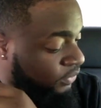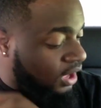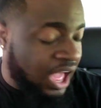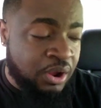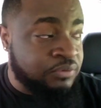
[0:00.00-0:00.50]

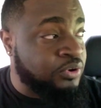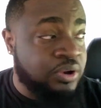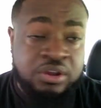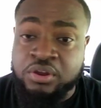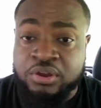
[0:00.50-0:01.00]
I don't even know
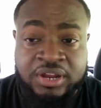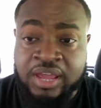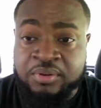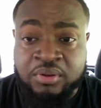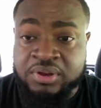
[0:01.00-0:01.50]
that girl
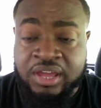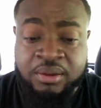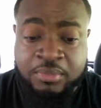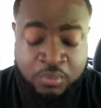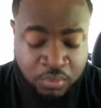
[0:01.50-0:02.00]
name no
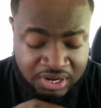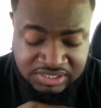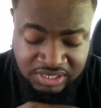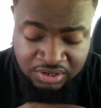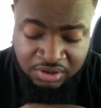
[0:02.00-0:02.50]
damn. But what is
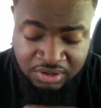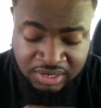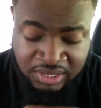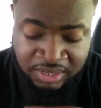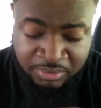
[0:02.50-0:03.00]
that girl
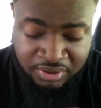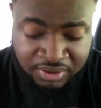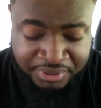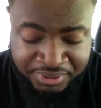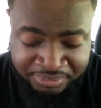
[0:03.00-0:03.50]
name?
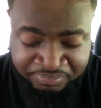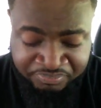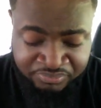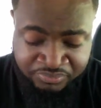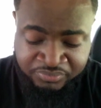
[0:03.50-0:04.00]
Um,
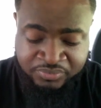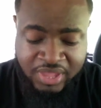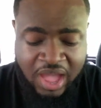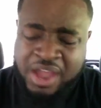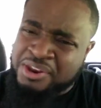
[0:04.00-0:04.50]

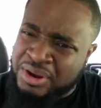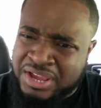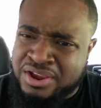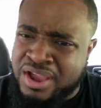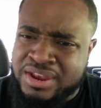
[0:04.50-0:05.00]
I ain't know
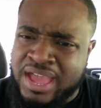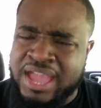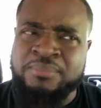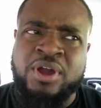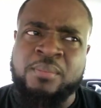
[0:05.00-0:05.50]

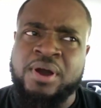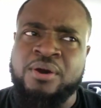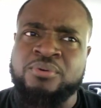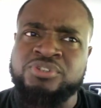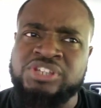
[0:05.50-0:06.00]
that girl name no
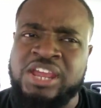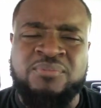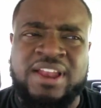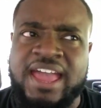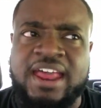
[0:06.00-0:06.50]
more. She ain't
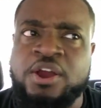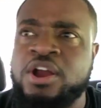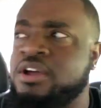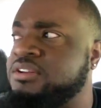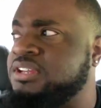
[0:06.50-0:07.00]
really
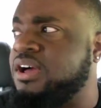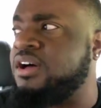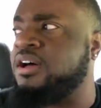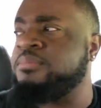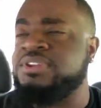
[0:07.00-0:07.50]
had Erica
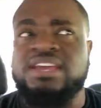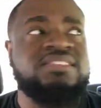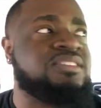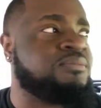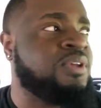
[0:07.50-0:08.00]
um,
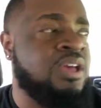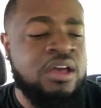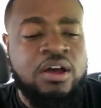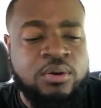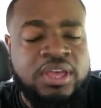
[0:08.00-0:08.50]
Dixon,
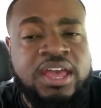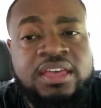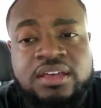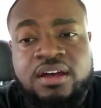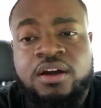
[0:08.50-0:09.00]

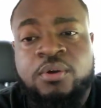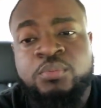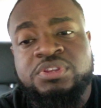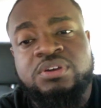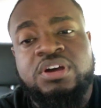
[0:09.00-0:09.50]
okay? Um,
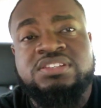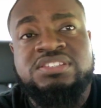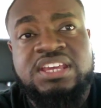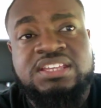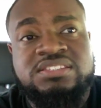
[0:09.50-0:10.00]
with her
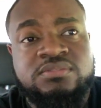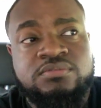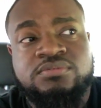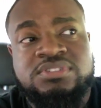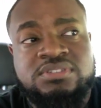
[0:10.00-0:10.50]
six,
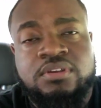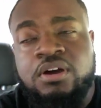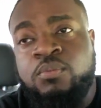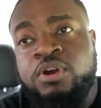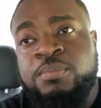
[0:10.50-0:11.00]

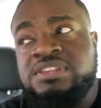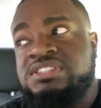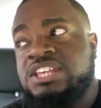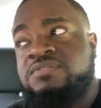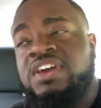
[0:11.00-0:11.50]
uh, wanna be
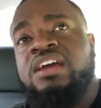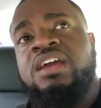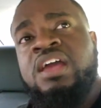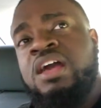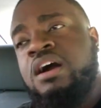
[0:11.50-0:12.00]
six fat
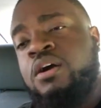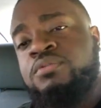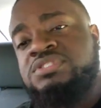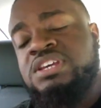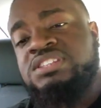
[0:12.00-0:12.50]
on
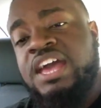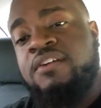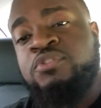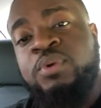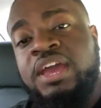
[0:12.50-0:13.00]
Sixth
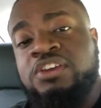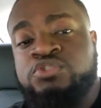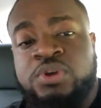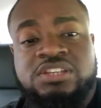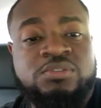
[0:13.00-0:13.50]
Avenue ass
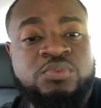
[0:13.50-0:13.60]
dresses.